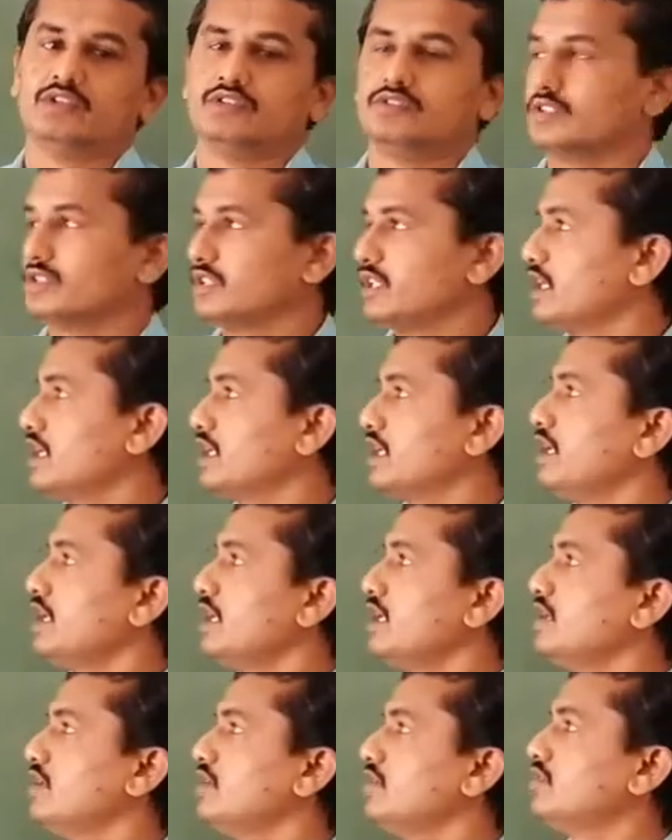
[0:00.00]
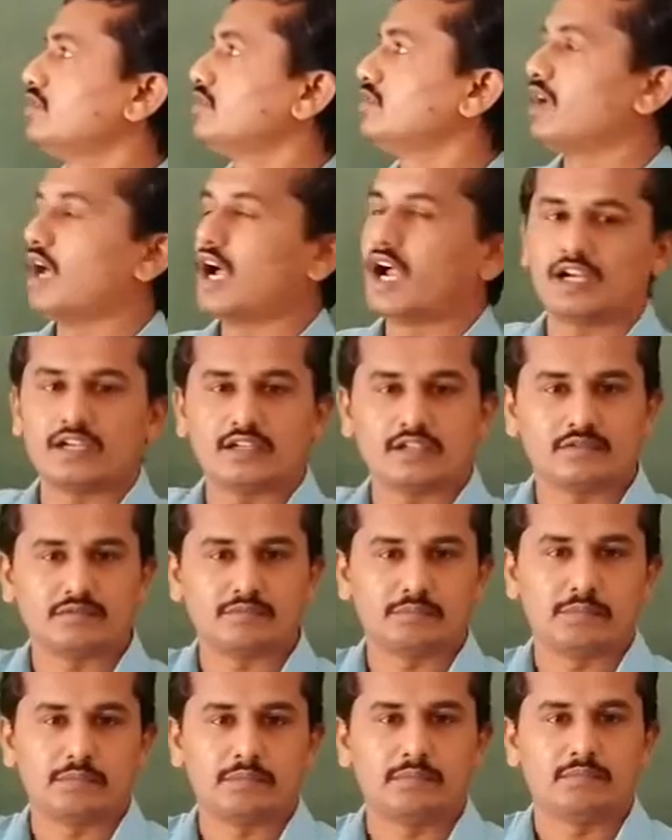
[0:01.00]
The theory is not
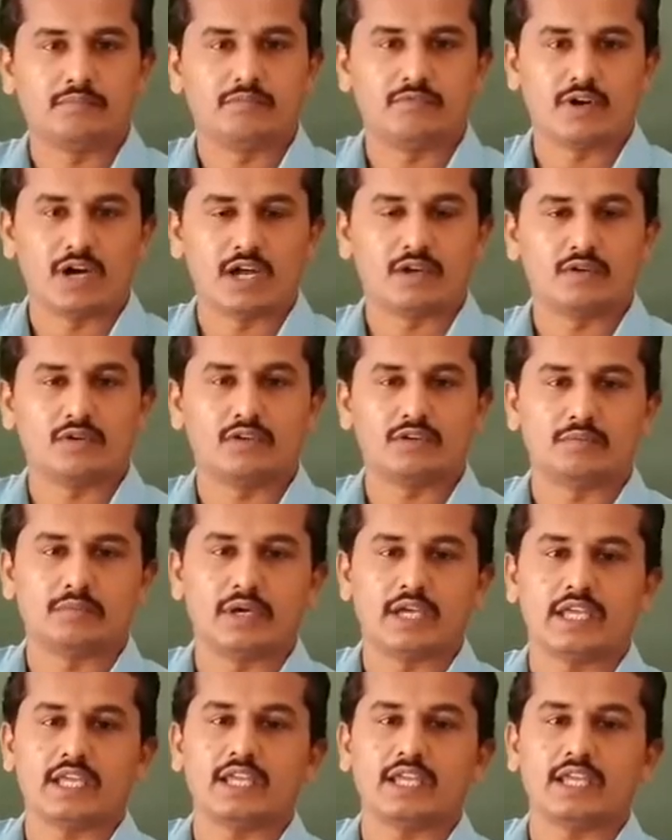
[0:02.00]
followed by